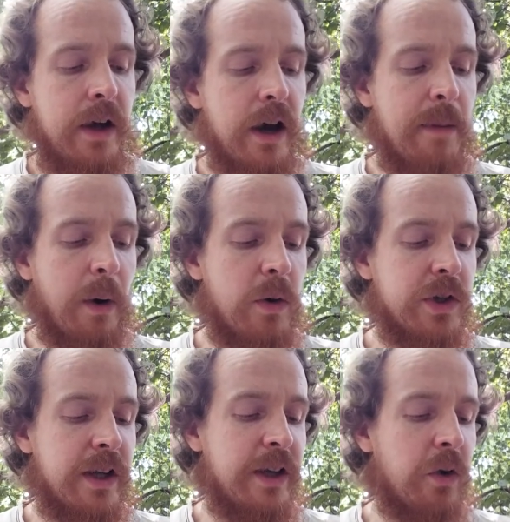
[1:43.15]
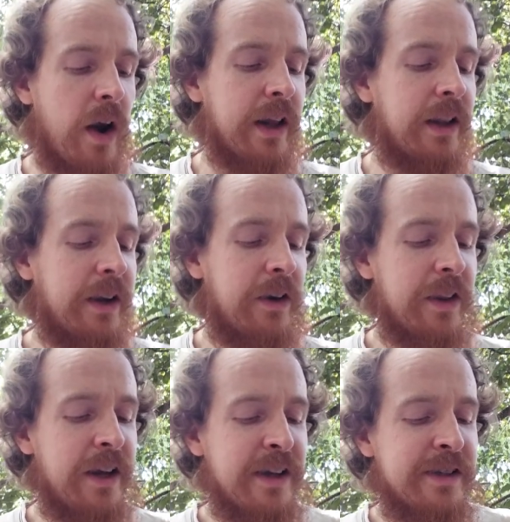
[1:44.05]
Approaching, he tried to clear the
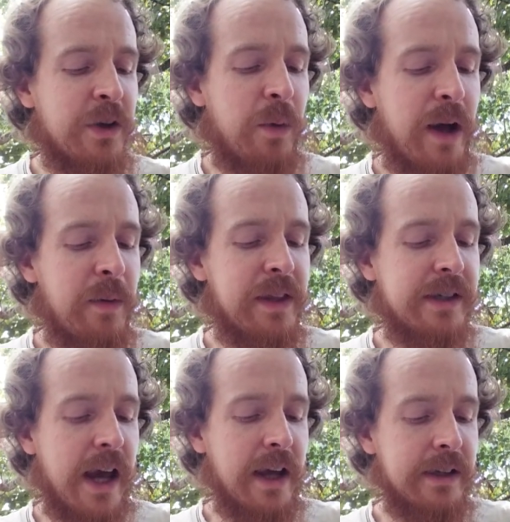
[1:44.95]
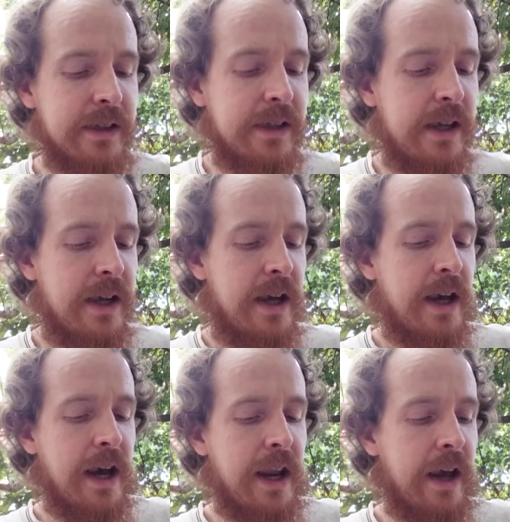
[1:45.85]
dust away with his hands
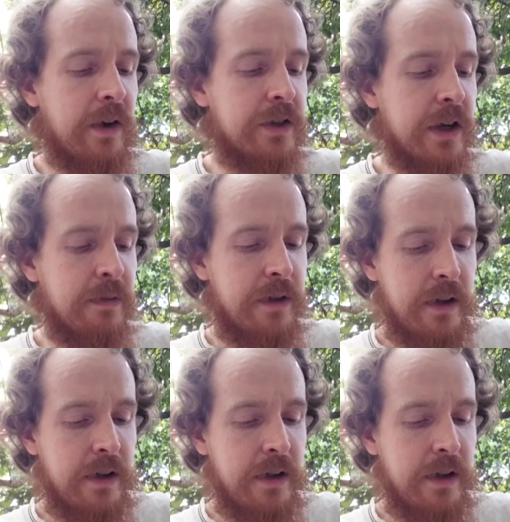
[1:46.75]
and handkerchief,